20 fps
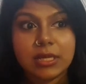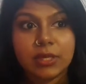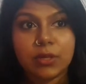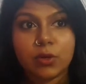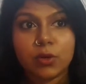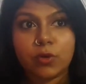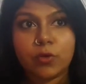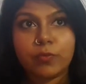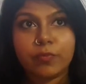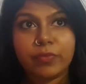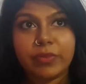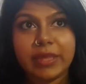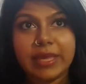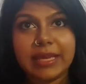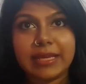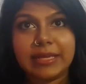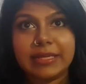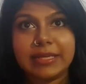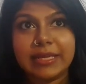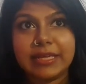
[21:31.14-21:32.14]

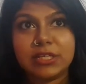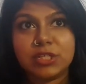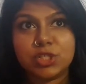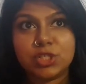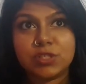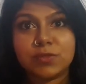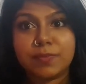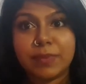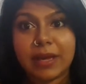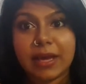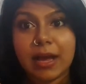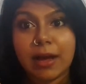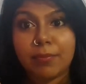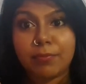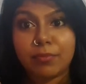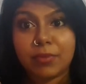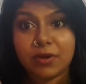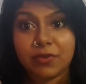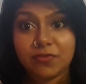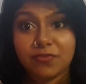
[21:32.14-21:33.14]
it didn't just
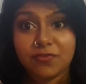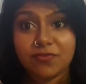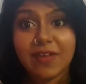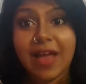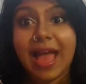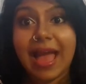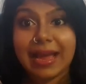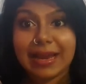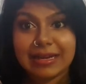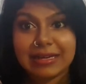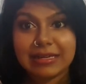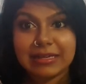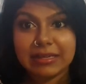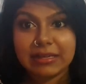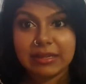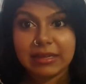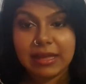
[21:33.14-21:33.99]
become a fact.